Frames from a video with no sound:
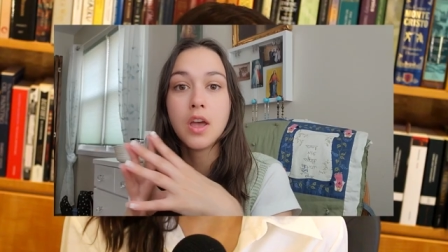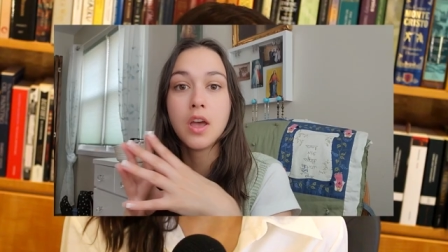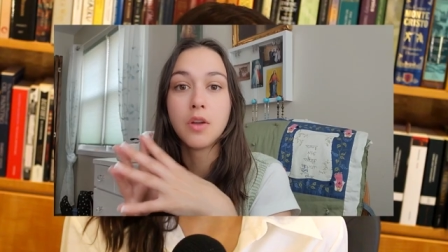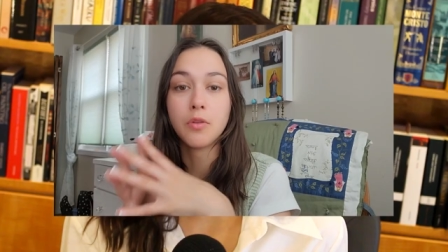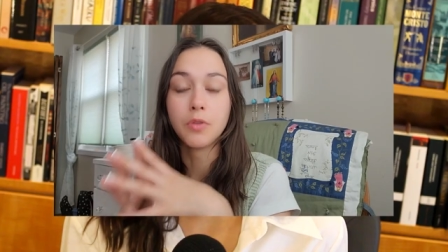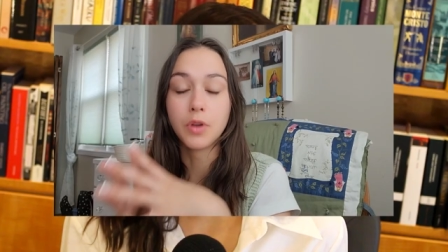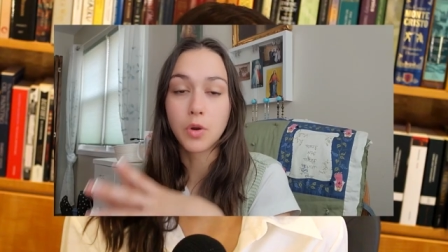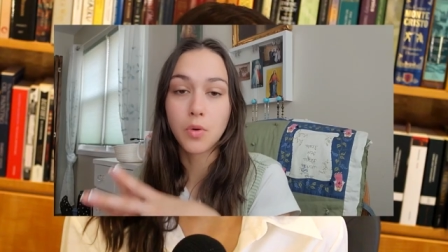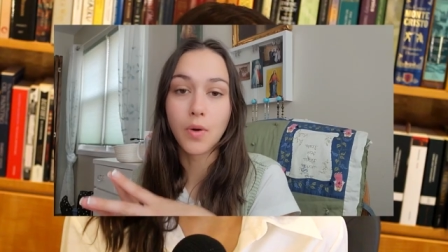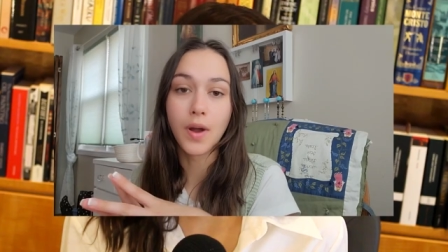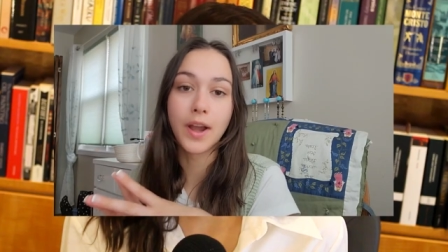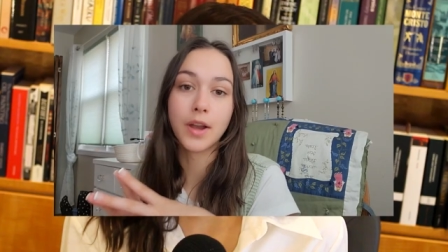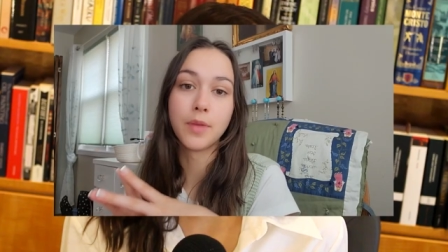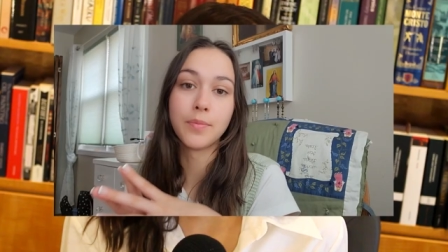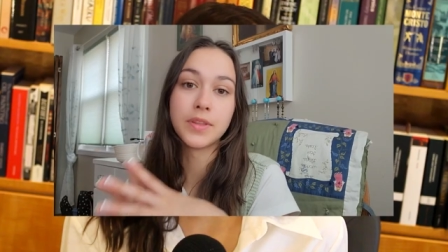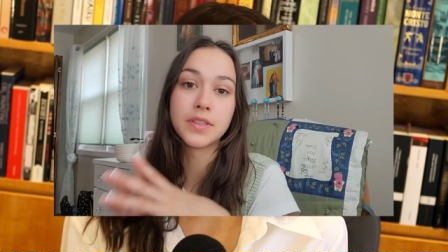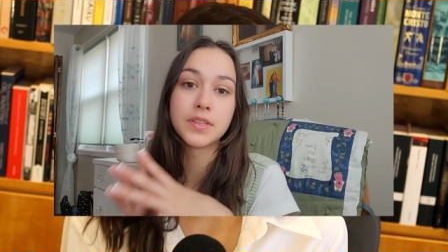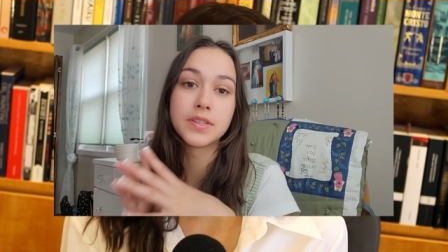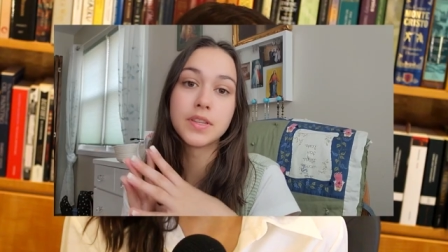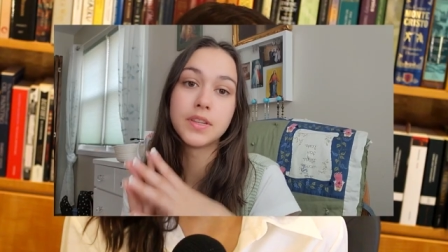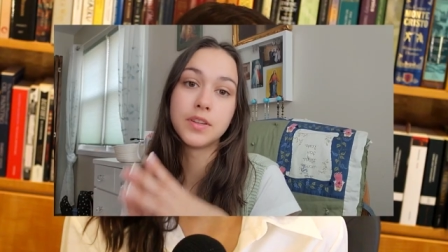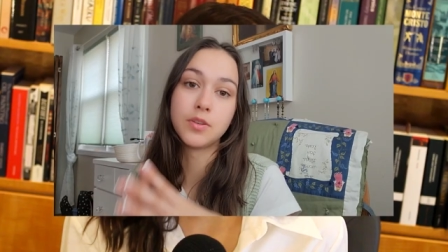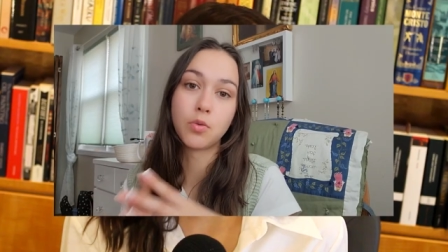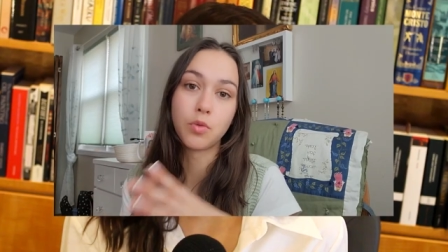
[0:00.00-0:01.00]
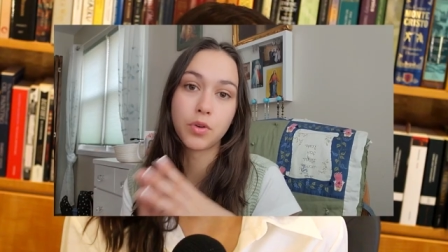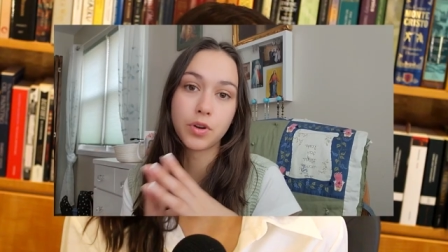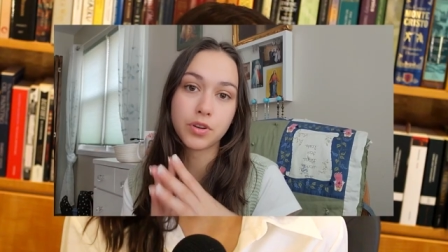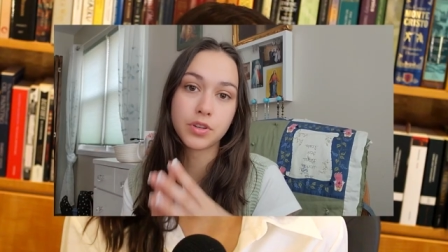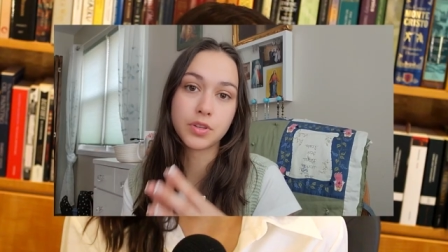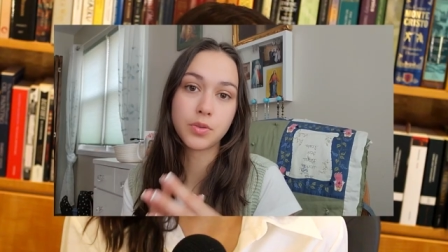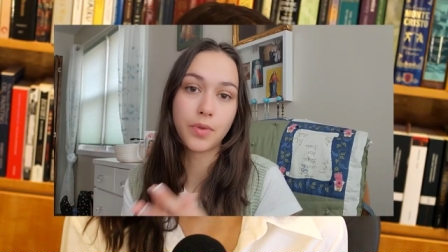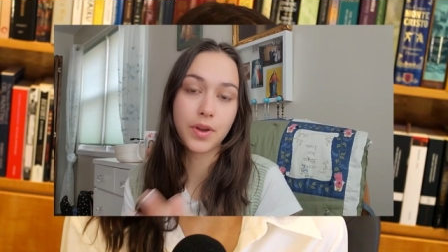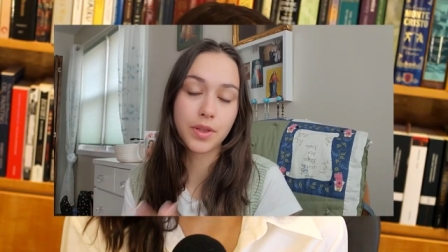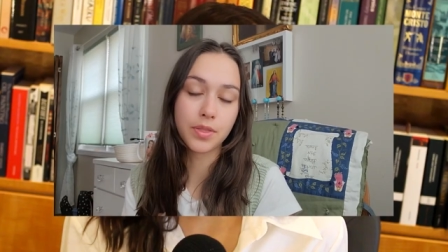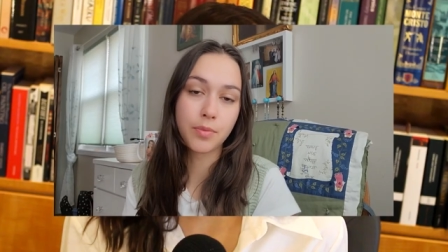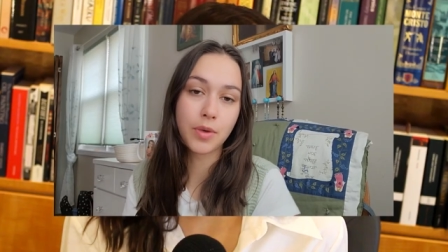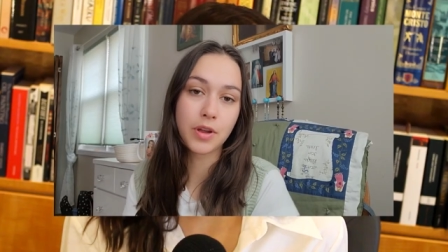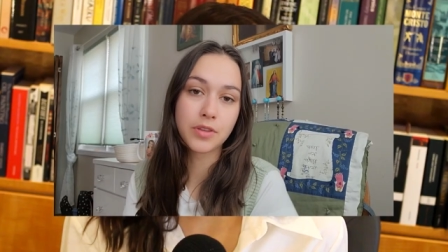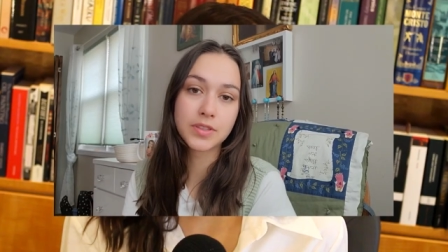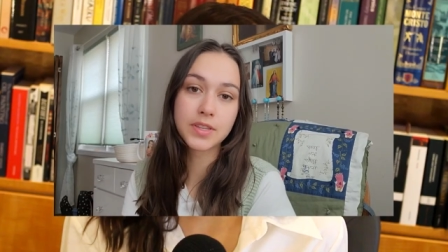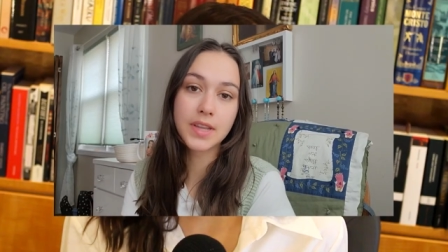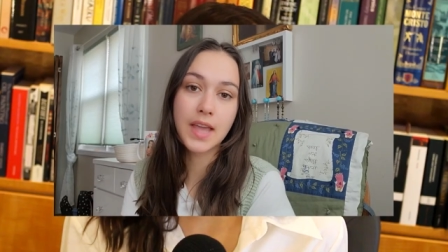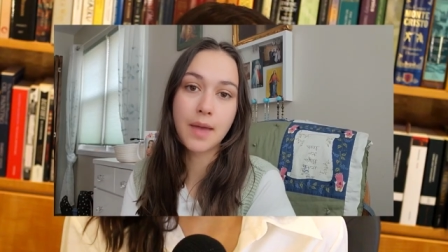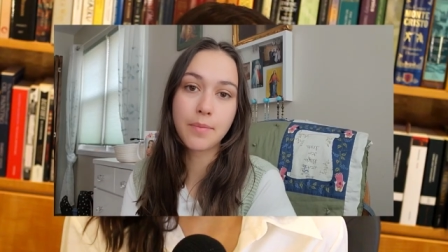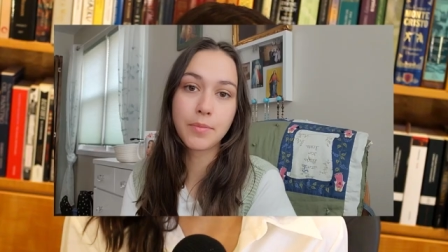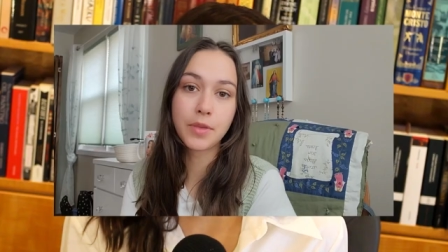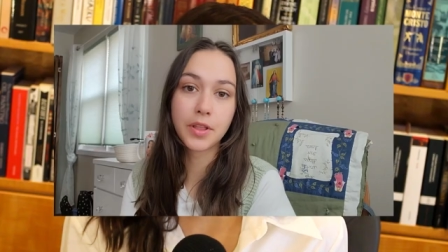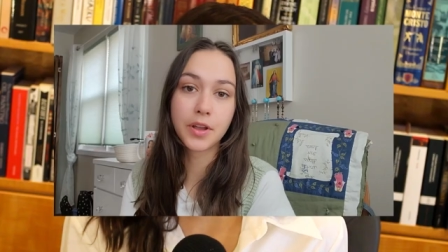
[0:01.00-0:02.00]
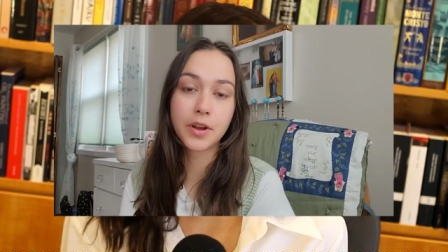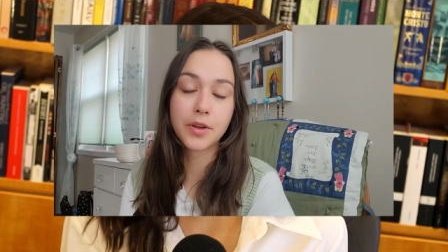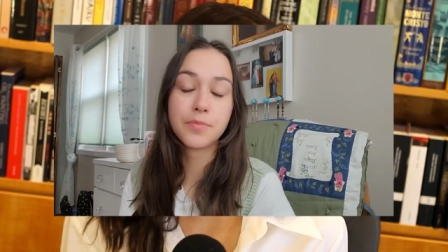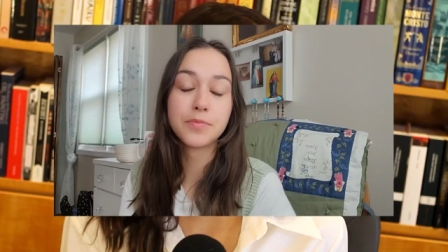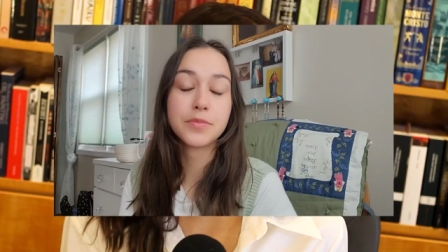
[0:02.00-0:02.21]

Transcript: requirements in order to wear the Brown Scapular.